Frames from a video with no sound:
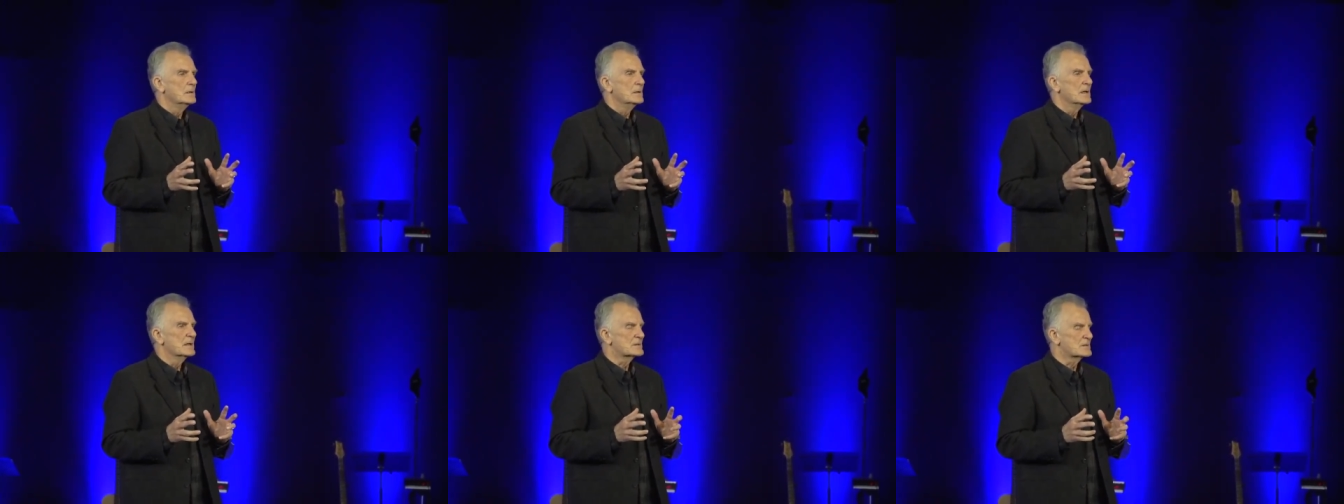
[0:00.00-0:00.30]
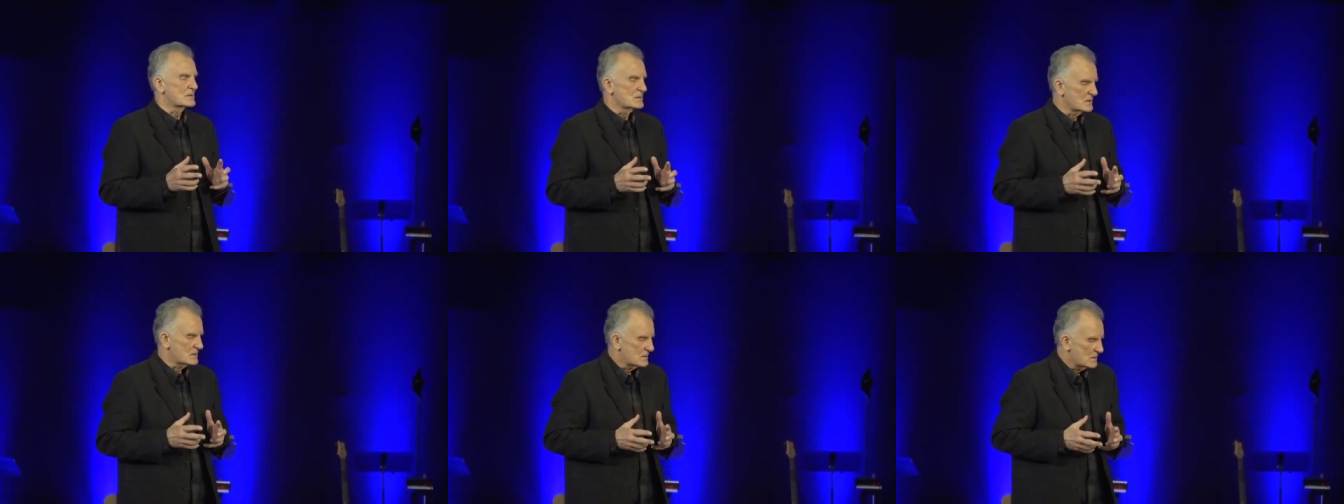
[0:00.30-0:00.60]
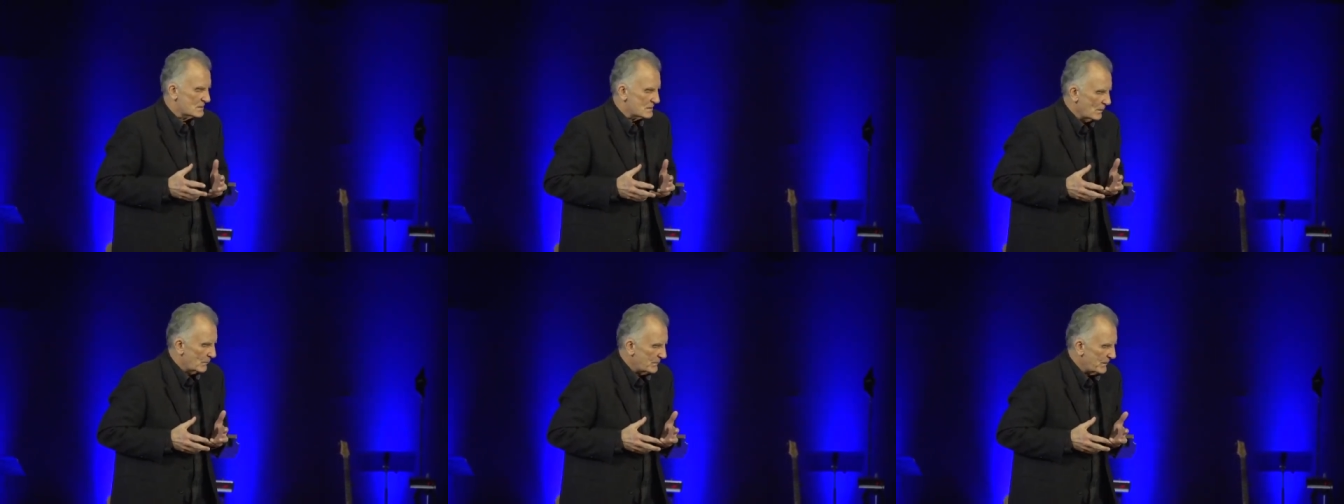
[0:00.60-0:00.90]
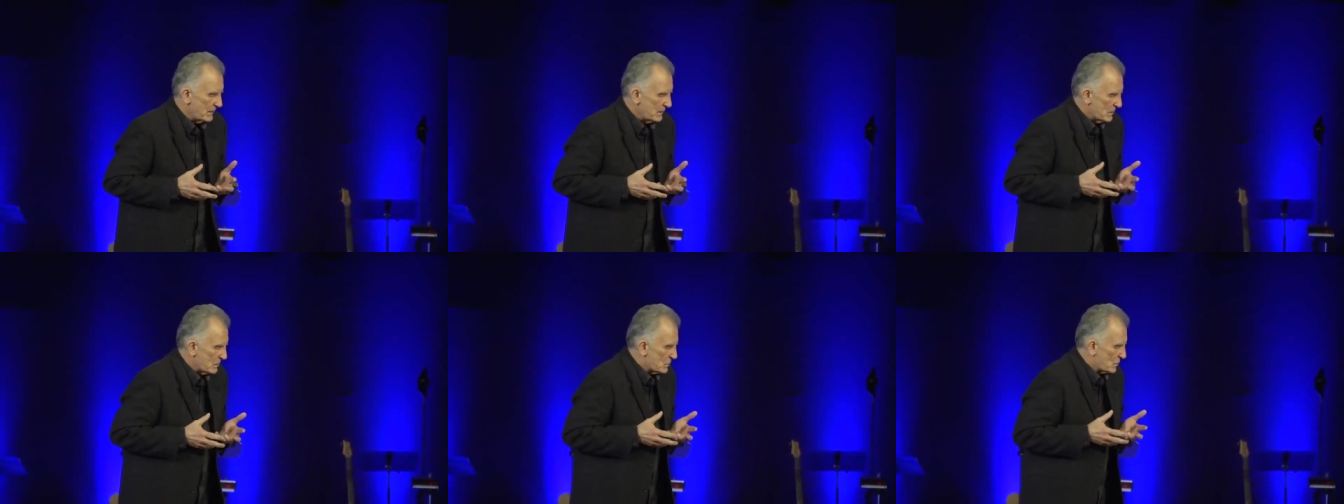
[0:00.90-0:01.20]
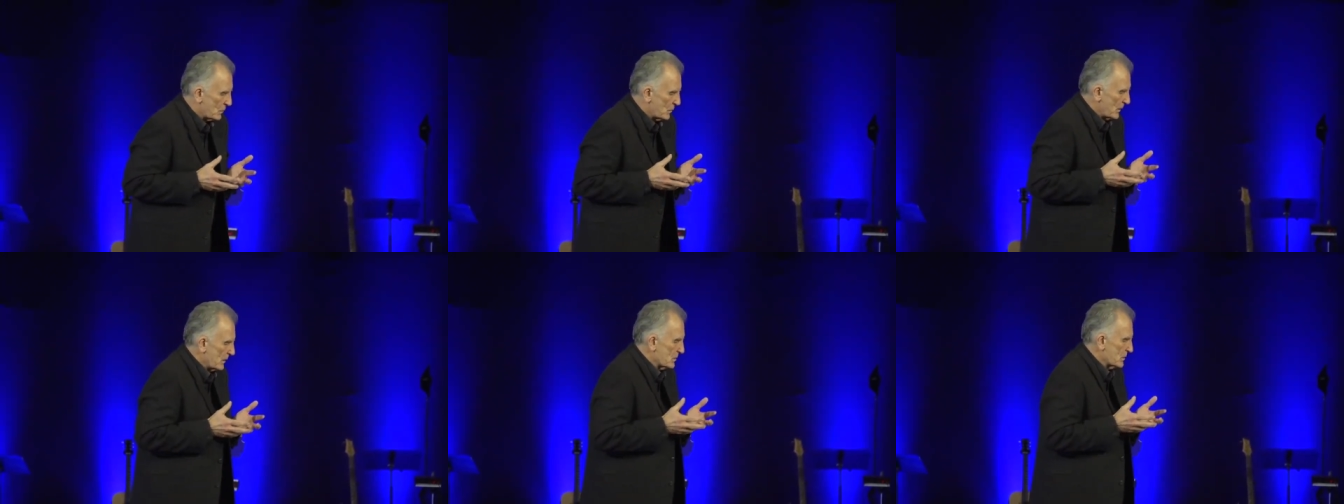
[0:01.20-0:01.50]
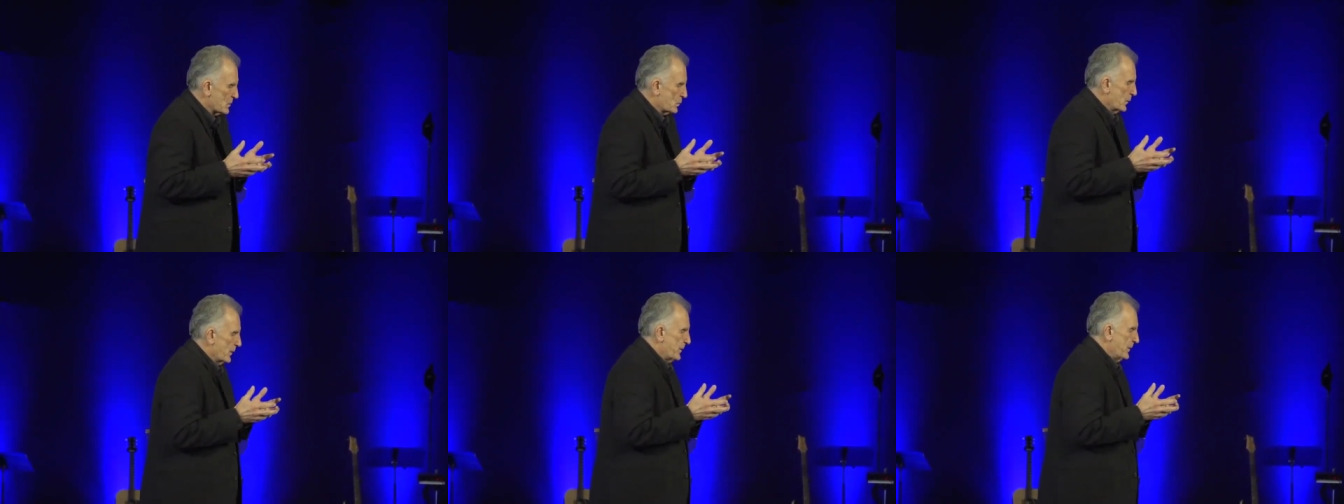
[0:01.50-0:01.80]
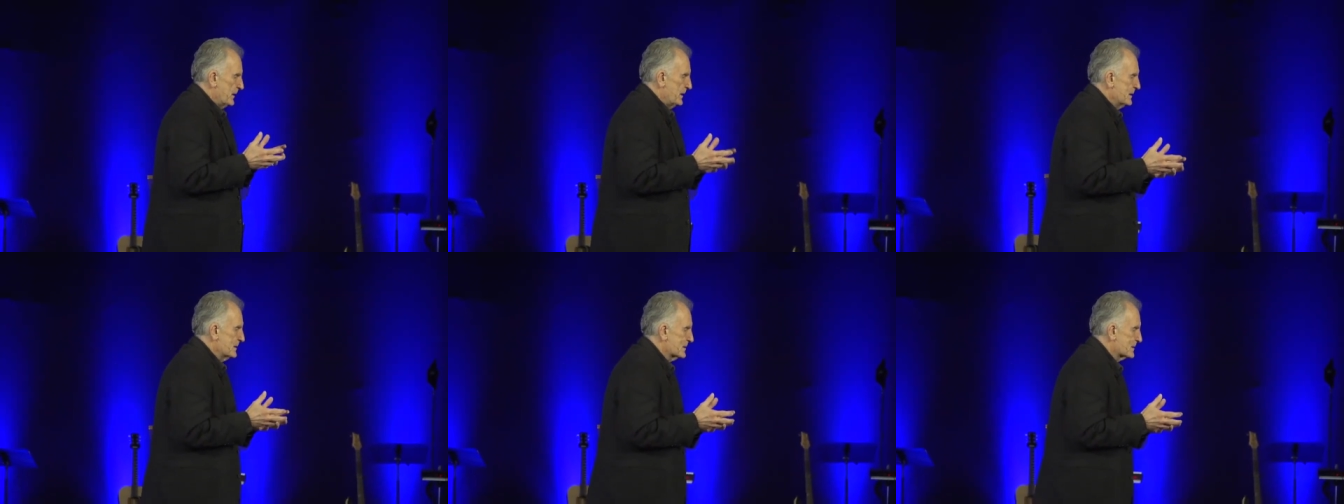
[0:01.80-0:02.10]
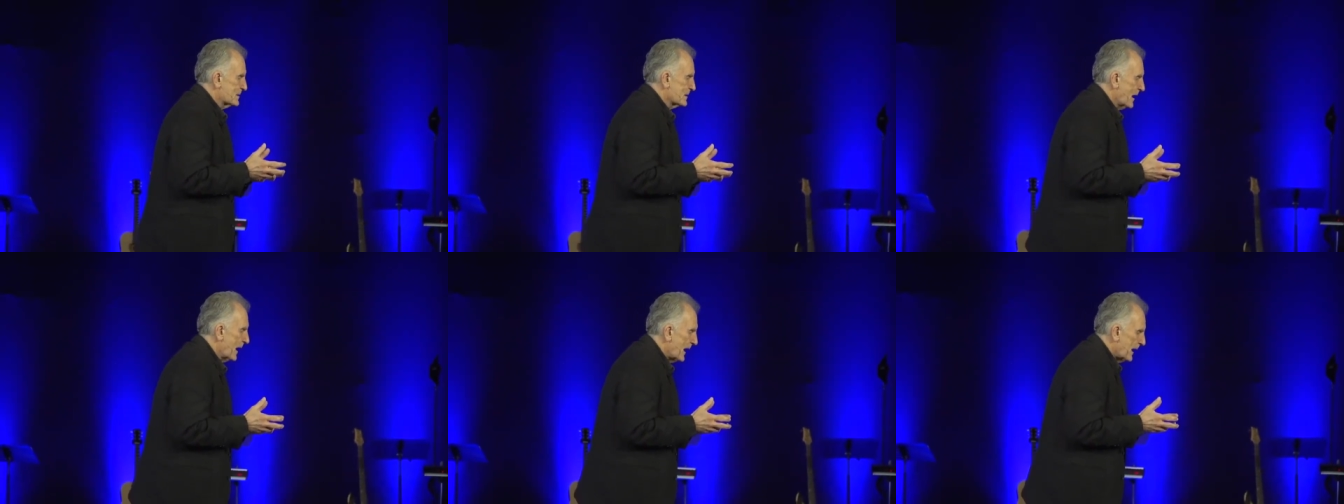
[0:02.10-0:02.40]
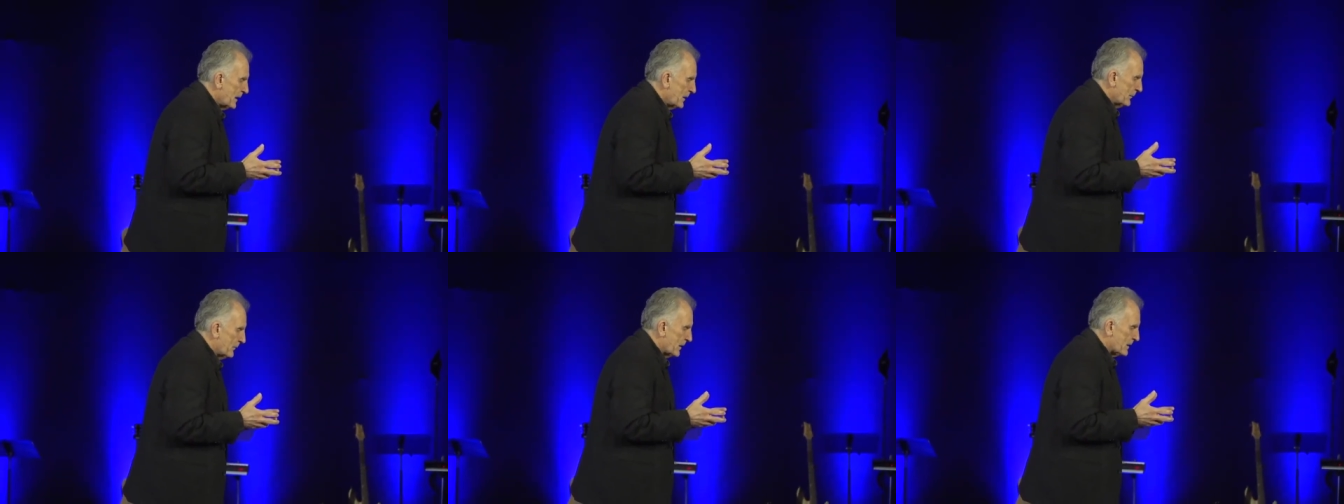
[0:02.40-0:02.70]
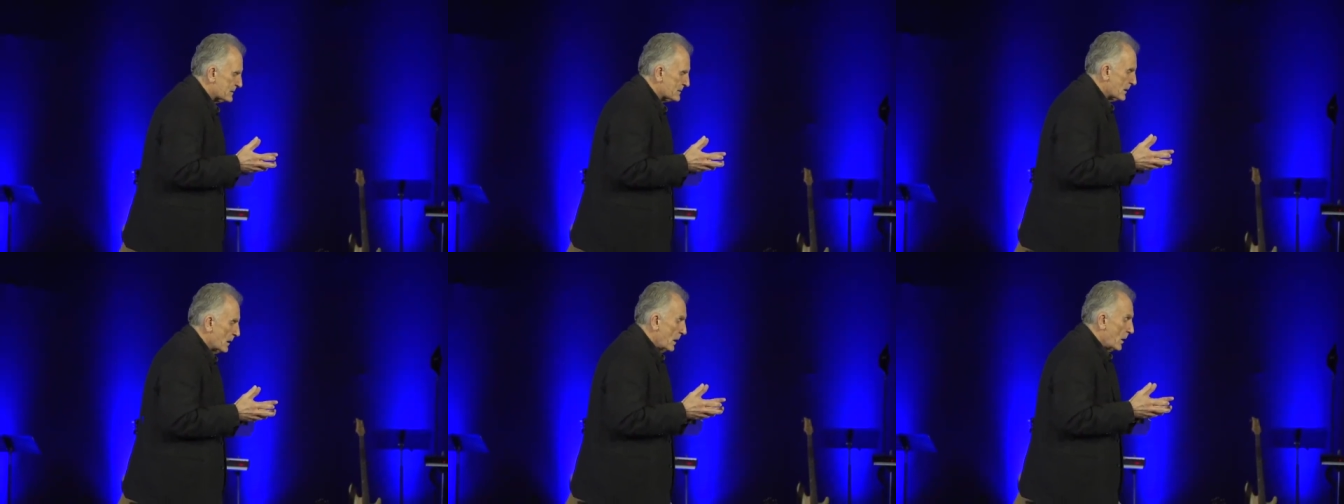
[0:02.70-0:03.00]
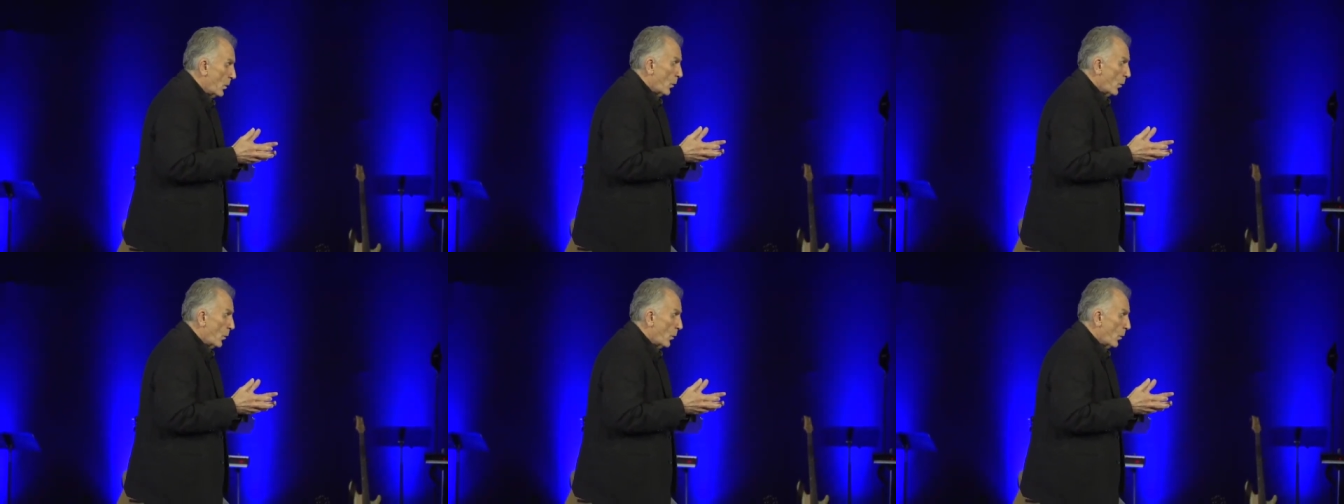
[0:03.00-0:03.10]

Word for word: it's just something that triggers with inside of us.